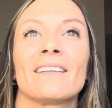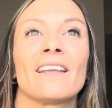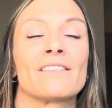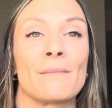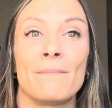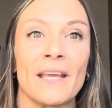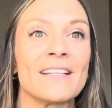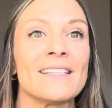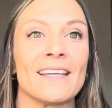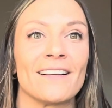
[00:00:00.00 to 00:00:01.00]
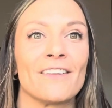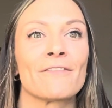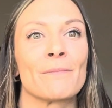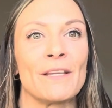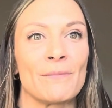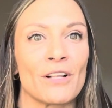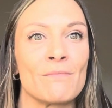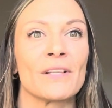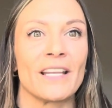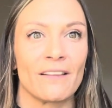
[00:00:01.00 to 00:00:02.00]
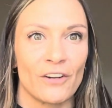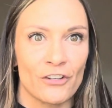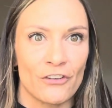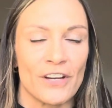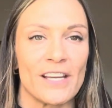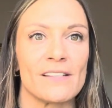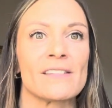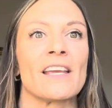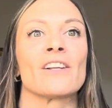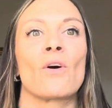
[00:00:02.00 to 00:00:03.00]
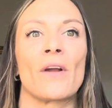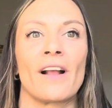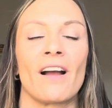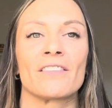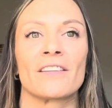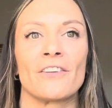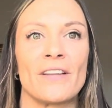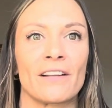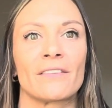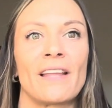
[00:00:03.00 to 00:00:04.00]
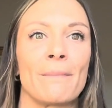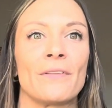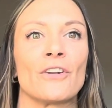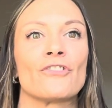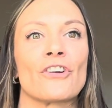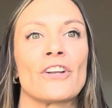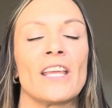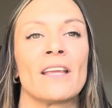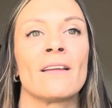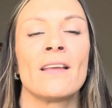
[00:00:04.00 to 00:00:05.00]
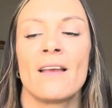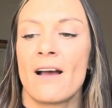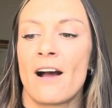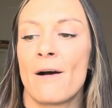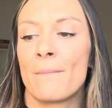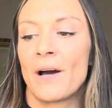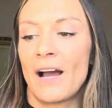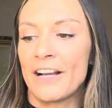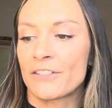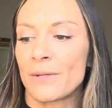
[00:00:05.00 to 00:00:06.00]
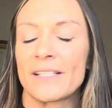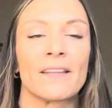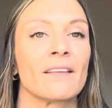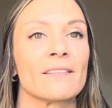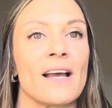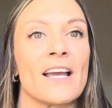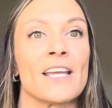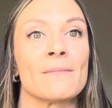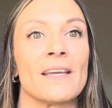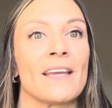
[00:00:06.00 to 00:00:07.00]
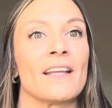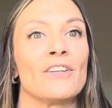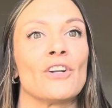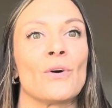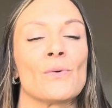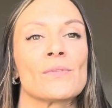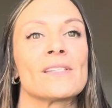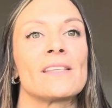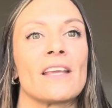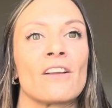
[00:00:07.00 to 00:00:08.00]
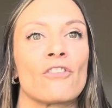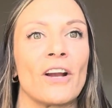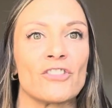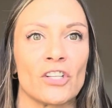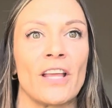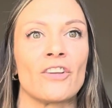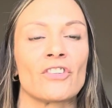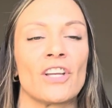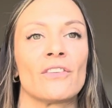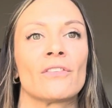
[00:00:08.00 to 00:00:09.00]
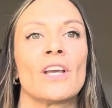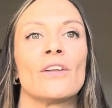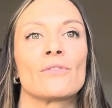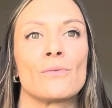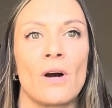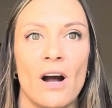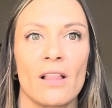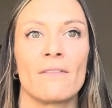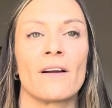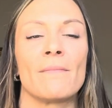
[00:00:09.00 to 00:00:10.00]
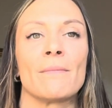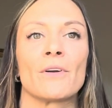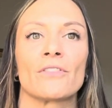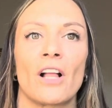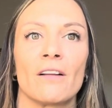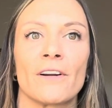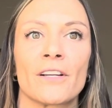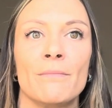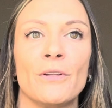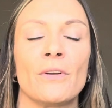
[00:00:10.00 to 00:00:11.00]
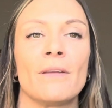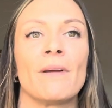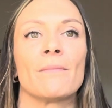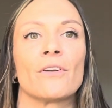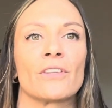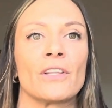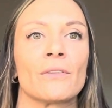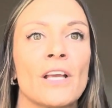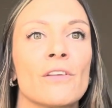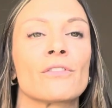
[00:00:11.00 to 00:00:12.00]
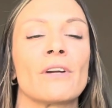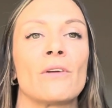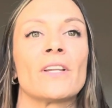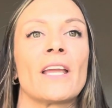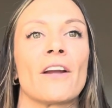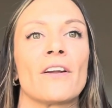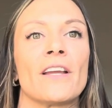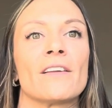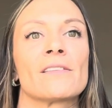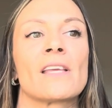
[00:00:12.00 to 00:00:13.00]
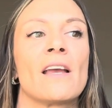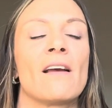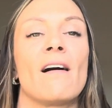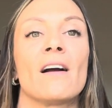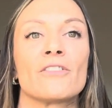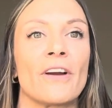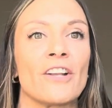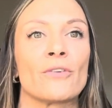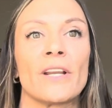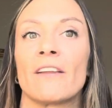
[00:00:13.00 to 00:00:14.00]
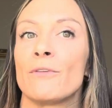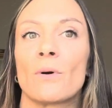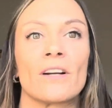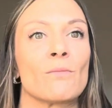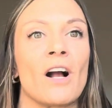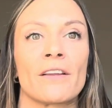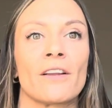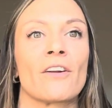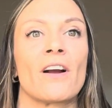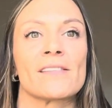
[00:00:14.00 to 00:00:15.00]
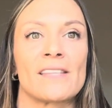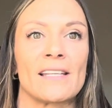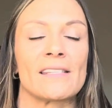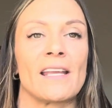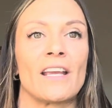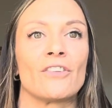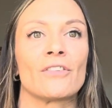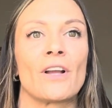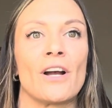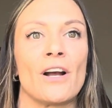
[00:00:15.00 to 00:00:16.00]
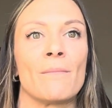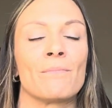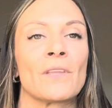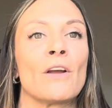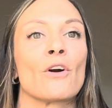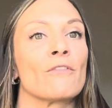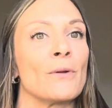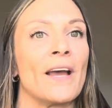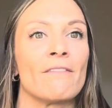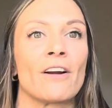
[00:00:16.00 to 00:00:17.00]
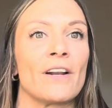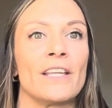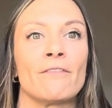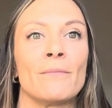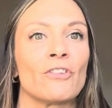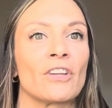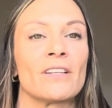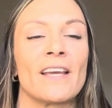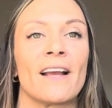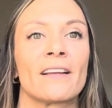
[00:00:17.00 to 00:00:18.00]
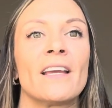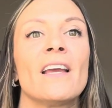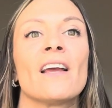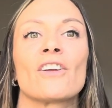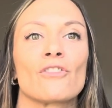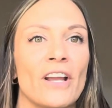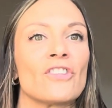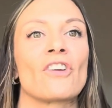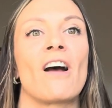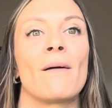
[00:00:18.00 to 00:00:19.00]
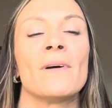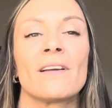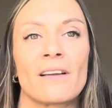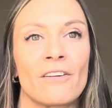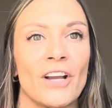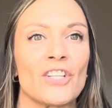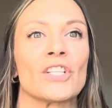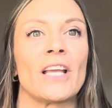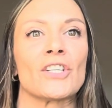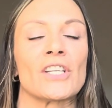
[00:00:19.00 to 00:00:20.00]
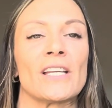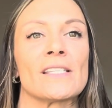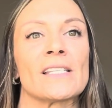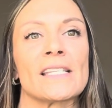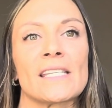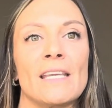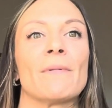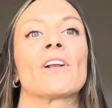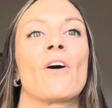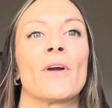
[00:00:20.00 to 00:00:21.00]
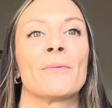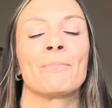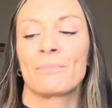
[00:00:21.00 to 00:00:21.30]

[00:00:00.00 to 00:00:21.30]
It's a big deal for people completing their degrees and going on to their next step in their journey. But I just want to take this time and say congratulations to all of our members, all of our community members in surrounding areas on graduating. If you are walking across that stage, or if you have already from Michigan Tech, great job, congratulations, and let's keep it going.